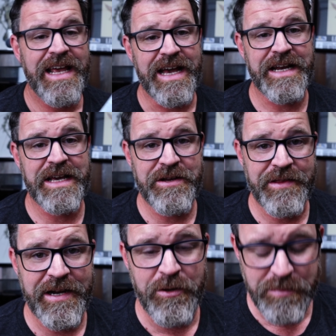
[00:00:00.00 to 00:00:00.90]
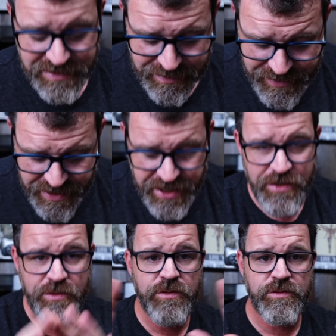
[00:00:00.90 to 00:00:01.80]
And I know that opens up a
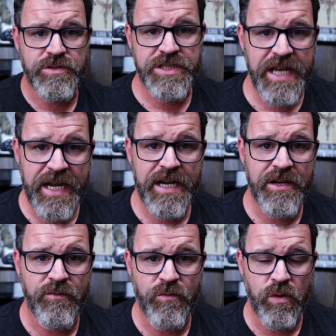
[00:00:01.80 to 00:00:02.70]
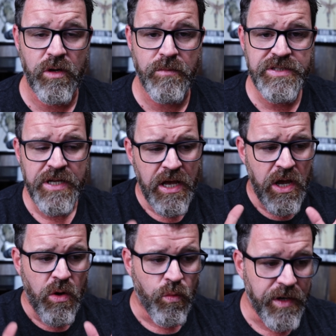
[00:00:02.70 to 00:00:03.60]
huge can of worms
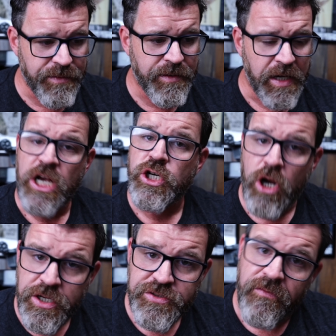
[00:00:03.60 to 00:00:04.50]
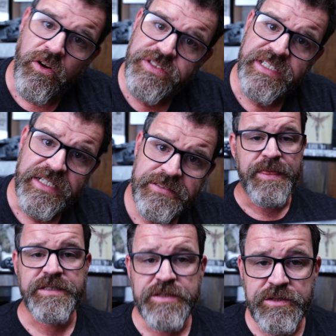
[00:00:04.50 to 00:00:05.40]
with controversy.
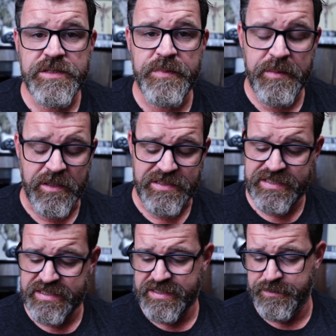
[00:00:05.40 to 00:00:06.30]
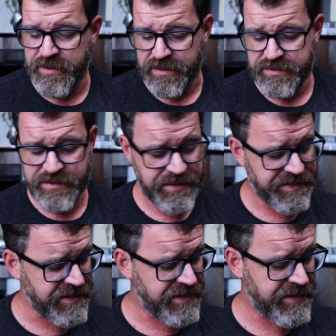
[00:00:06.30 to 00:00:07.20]
This used to be about 60 bucks,
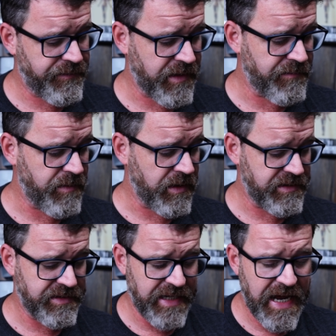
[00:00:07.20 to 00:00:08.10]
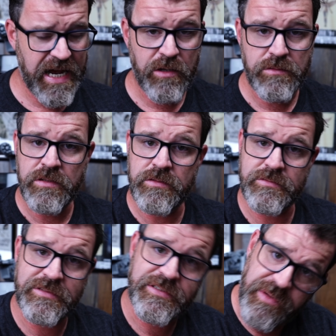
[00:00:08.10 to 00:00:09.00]
65 bucks. Now
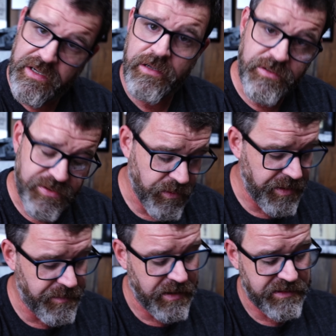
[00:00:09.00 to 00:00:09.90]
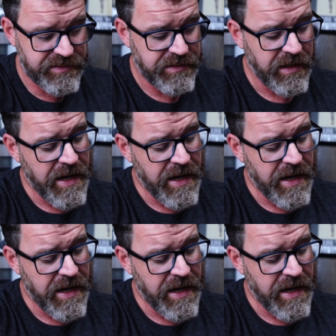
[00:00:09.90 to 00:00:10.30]
it's about 120 bucks.